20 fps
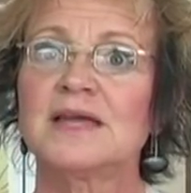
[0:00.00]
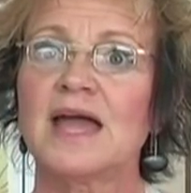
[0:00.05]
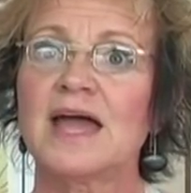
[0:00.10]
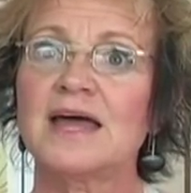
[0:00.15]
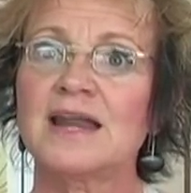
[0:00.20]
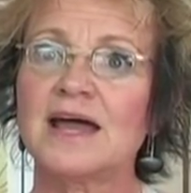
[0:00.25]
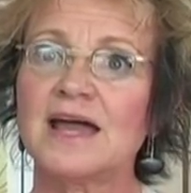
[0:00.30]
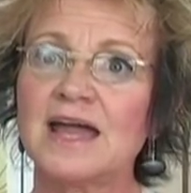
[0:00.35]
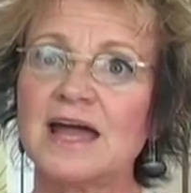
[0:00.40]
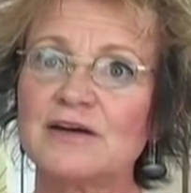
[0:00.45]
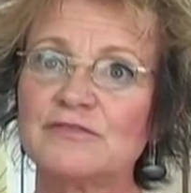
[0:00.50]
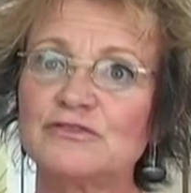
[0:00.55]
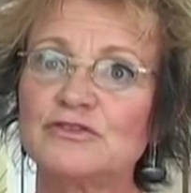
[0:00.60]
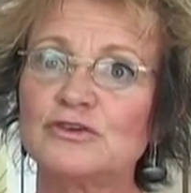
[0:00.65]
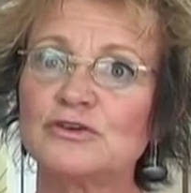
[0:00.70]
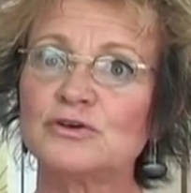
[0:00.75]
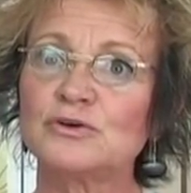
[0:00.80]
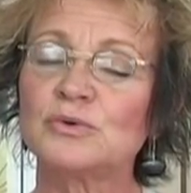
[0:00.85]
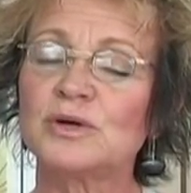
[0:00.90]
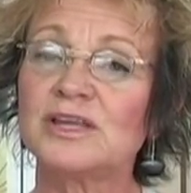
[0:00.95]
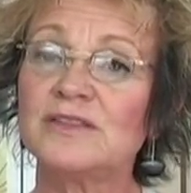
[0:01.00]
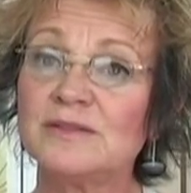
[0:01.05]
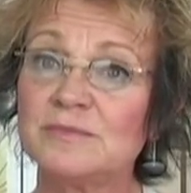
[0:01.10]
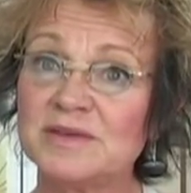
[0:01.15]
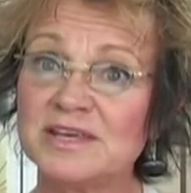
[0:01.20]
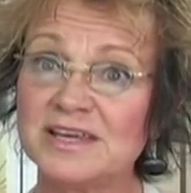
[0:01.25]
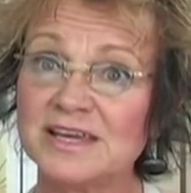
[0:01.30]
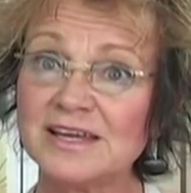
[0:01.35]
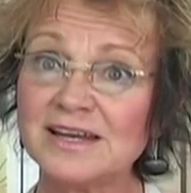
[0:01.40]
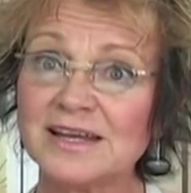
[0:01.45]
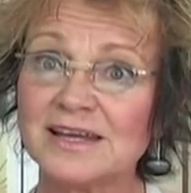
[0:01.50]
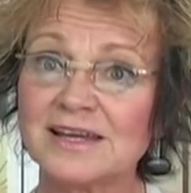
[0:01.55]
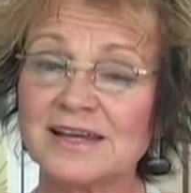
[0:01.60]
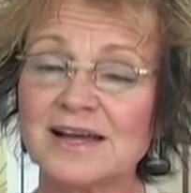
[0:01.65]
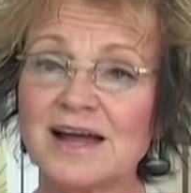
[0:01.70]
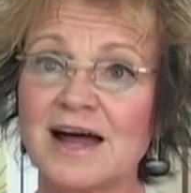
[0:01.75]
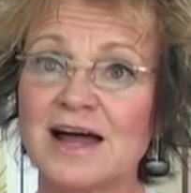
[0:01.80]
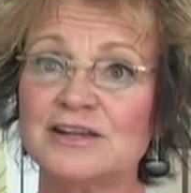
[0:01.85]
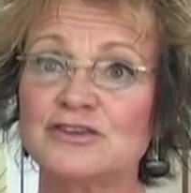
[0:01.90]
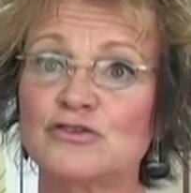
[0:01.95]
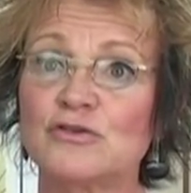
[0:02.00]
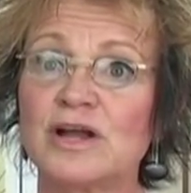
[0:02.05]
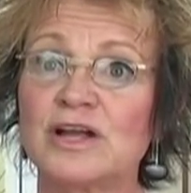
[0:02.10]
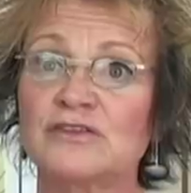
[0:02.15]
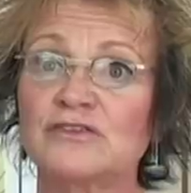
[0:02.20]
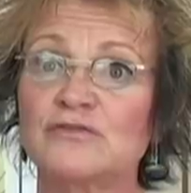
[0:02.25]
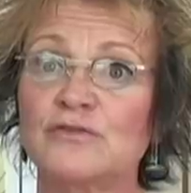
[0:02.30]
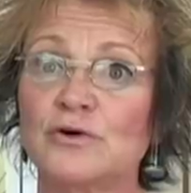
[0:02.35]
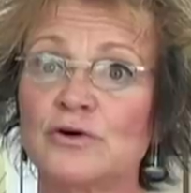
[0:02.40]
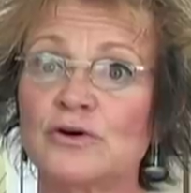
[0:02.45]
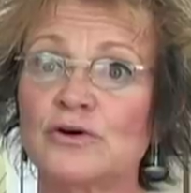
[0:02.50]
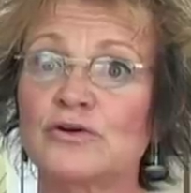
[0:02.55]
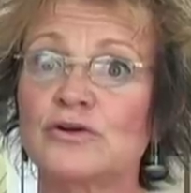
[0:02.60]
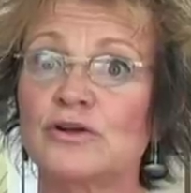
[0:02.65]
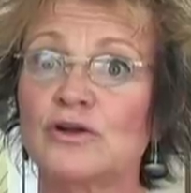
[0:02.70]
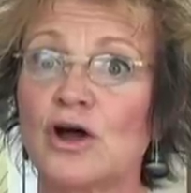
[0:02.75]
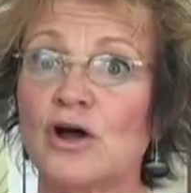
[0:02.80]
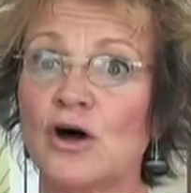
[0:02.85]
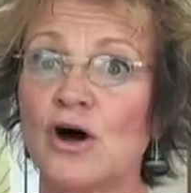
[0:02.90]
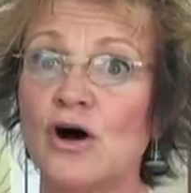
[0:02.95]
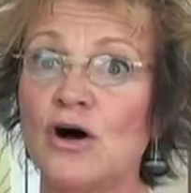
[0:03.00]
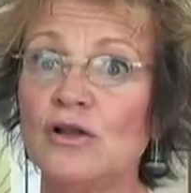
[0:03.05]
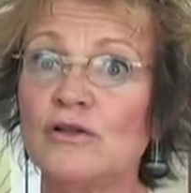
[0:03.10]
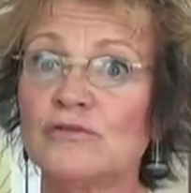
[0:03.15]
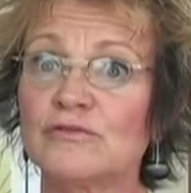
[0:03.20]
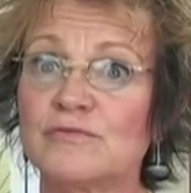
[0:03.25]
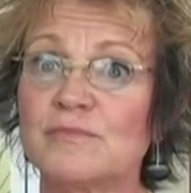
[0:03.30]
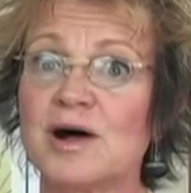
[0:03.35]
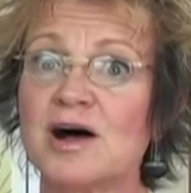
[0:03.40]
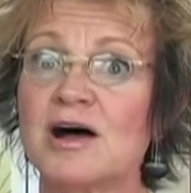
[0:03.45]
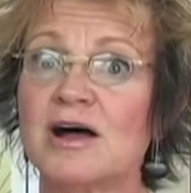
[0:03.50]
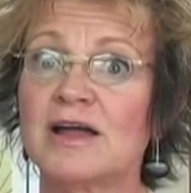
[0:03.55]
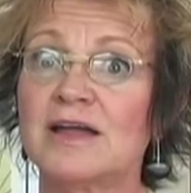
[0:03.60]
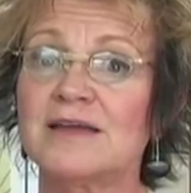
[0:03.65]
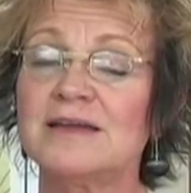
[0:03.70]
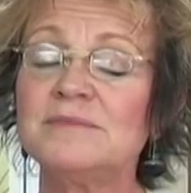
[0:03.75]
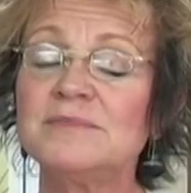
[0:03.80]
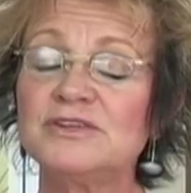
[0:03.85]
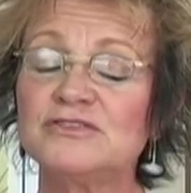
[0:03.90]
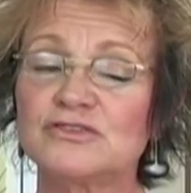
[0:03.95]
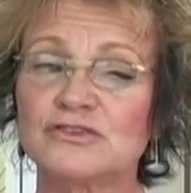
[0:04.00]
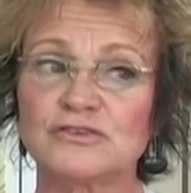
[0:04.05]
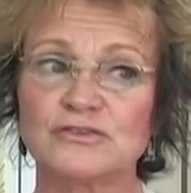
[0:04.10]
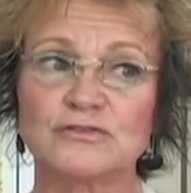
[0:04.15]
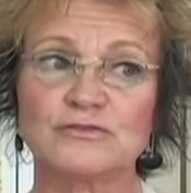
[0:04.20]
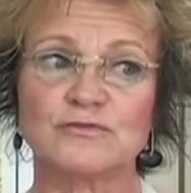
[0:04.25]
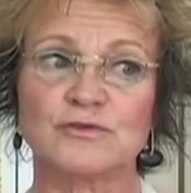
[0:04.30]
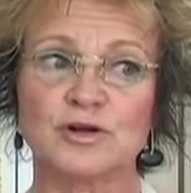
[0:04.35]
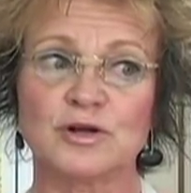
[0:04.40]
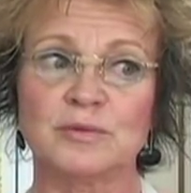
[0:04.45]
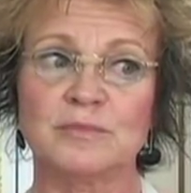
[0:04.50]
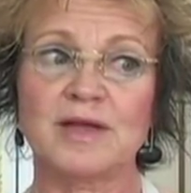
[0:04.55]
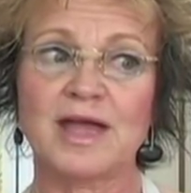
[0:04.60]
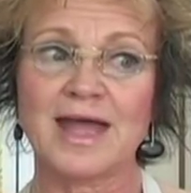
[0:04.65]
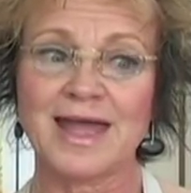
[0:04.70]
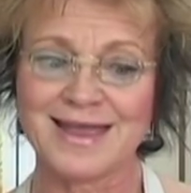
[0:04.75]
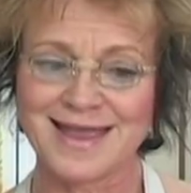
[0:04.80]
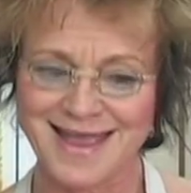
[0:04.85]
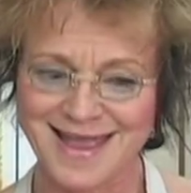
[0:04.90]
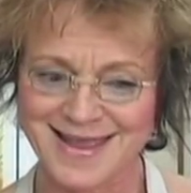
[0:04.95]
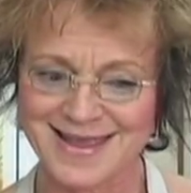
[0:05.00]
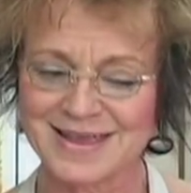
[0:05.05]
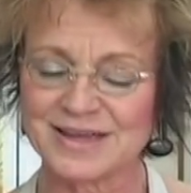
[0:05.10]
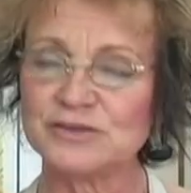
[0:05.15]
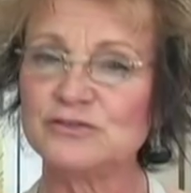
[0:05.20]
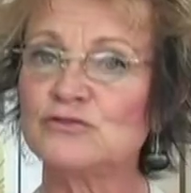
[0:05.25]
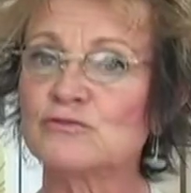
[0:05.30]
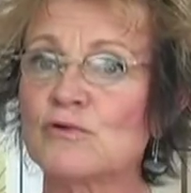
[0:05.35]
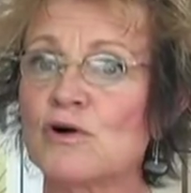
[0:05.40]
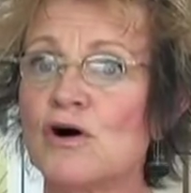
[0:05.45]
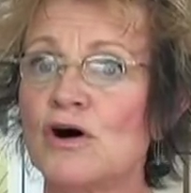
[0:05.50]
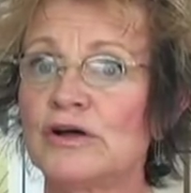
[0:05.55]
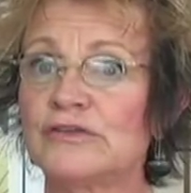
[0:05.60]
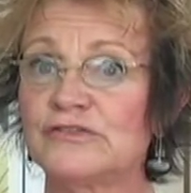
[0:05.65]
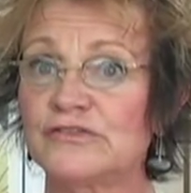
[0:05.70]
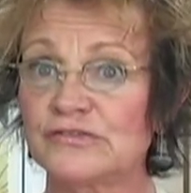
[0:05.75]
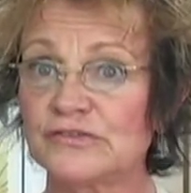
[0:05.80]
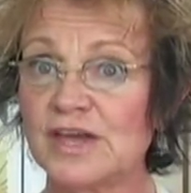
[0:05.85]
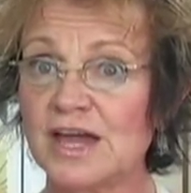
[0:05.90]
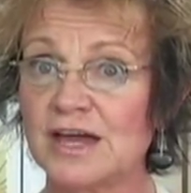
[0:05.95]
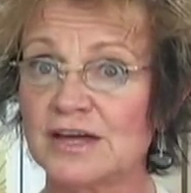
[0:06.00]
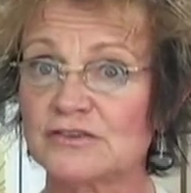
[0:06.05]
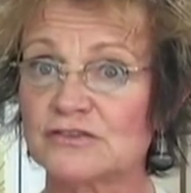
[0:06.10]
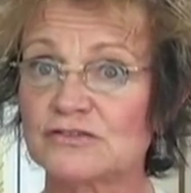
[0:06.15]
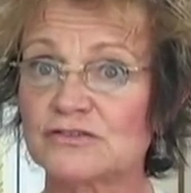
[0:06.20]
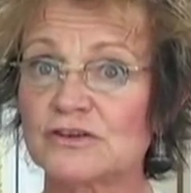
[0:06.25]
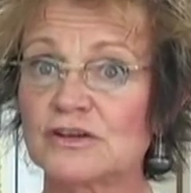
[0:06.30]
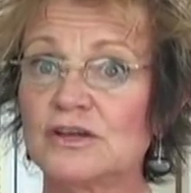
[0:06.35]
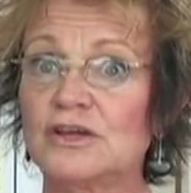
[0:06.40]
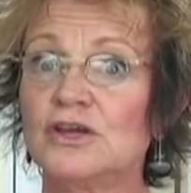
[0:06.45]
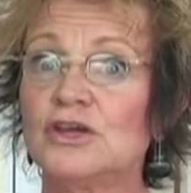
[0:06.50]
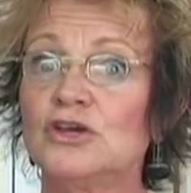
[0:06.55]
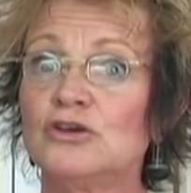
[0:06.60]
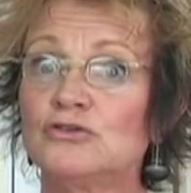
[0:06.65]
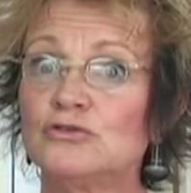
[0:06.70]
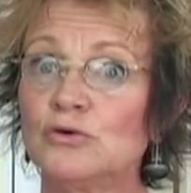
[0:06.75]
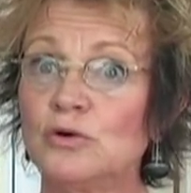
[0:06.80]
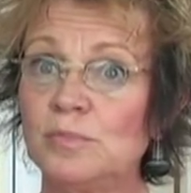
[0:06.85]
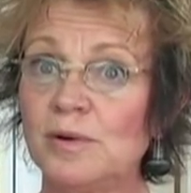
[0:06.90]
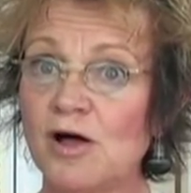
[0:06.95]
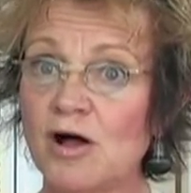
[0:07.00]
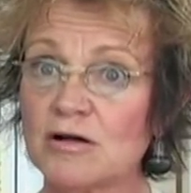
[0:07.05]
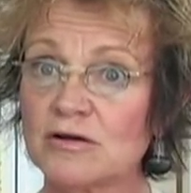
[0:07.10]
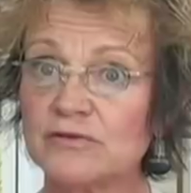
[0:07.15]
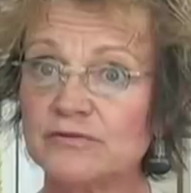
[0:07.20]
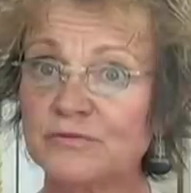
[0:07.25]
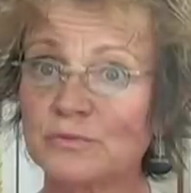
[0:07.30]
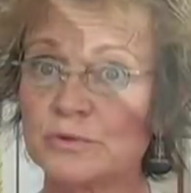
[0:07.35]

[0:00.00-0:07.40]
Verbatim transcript: And I have to, in the beginning, I transferred all of my images from a hand-drawn sketch to a block of